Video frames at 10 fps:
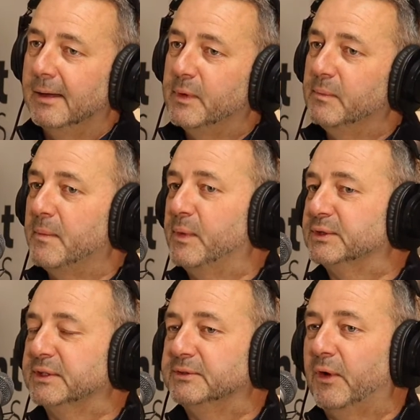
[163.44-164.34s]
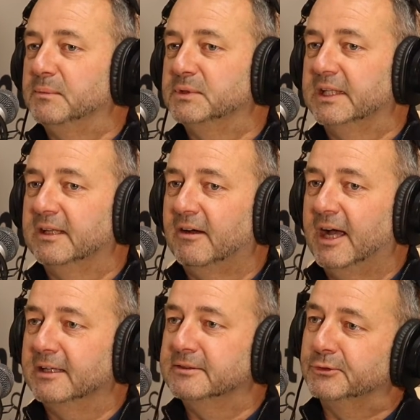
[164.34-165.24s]
But my boss at the time said that I
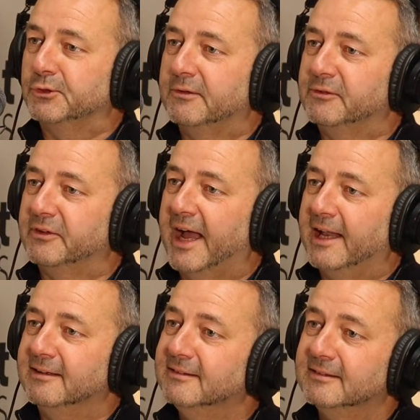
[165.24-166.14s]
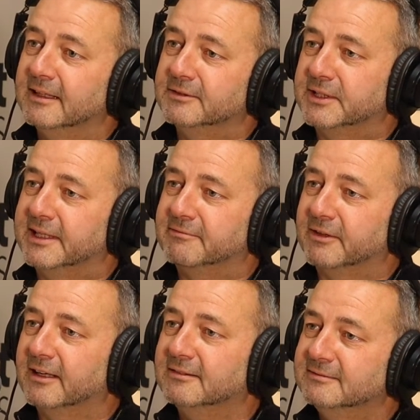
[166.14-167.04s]
had to drive a van and deliver.